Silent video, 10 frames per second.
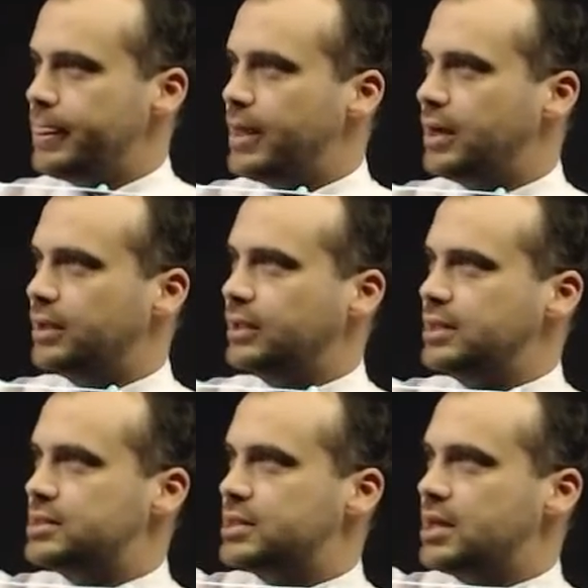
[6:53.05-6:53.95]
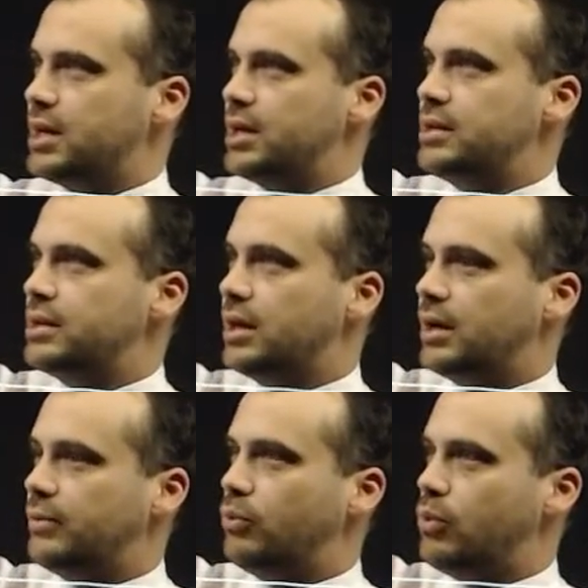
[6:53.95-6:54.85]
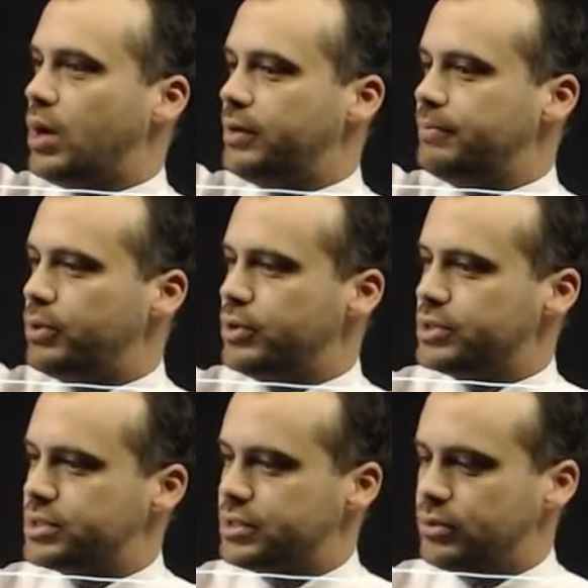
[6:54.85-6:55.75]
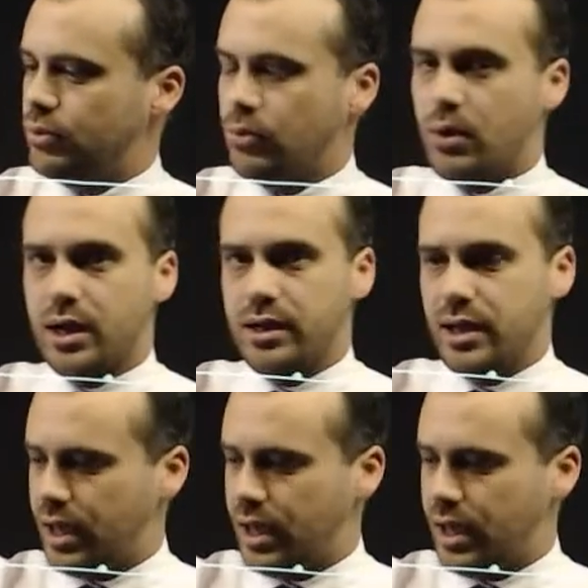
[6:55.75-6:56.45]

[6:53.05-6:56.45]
Let's say one person, 1